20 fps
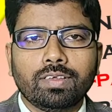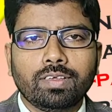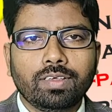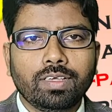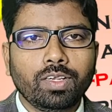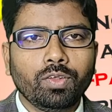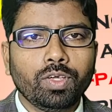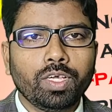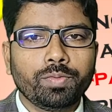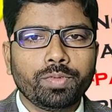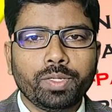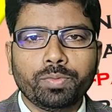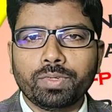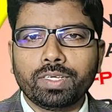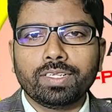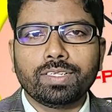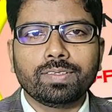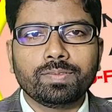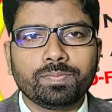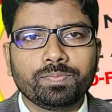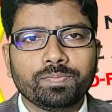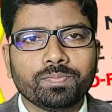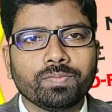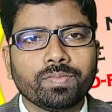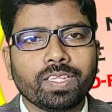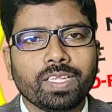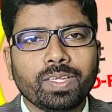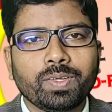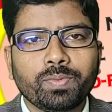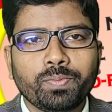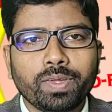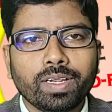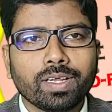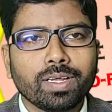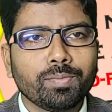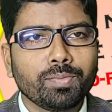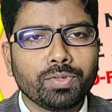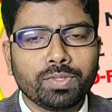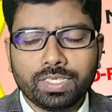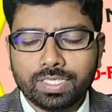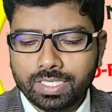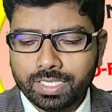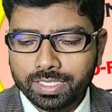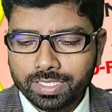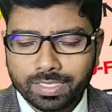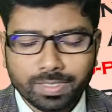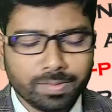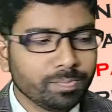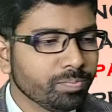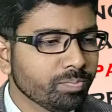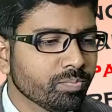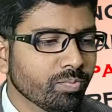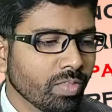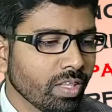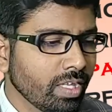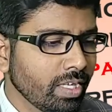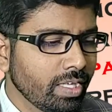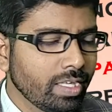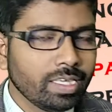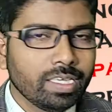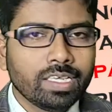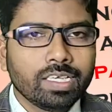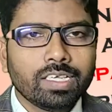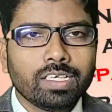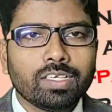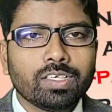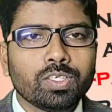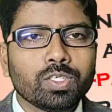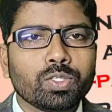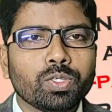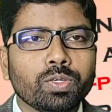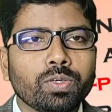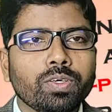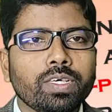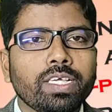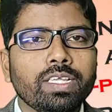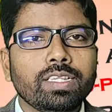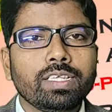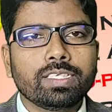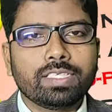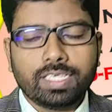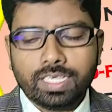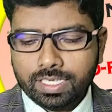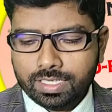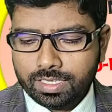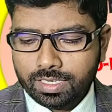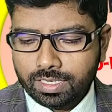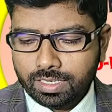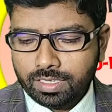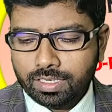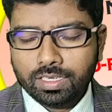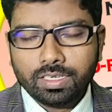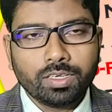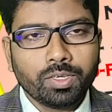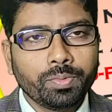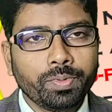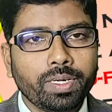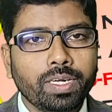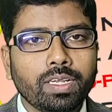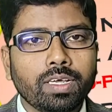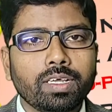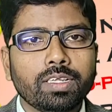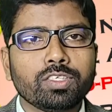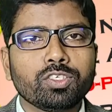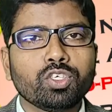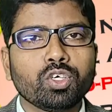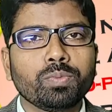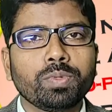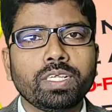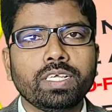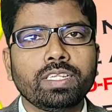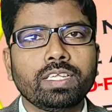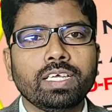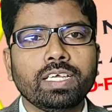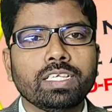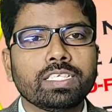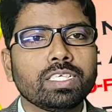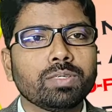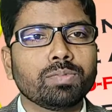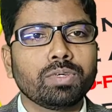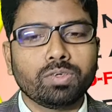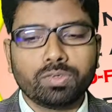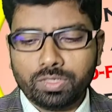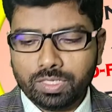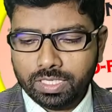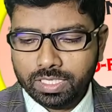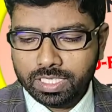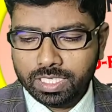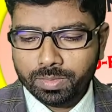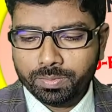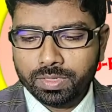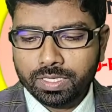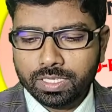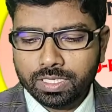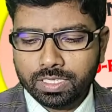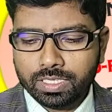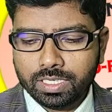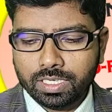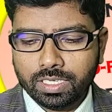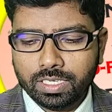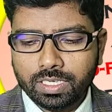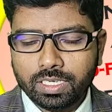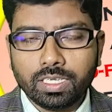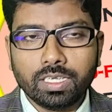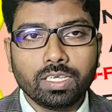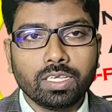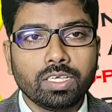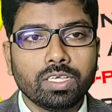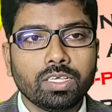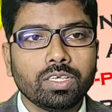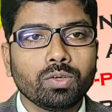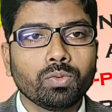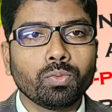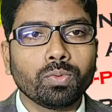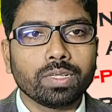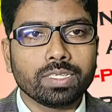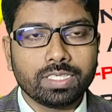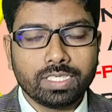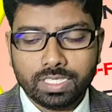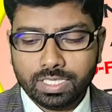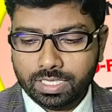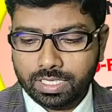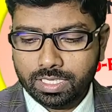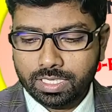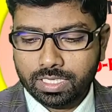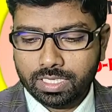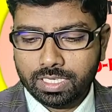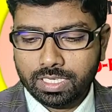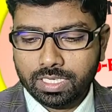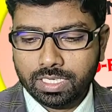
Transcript: Hello everyone, welcome to the session. So in this session we will learn so many things about CBSE OASIS.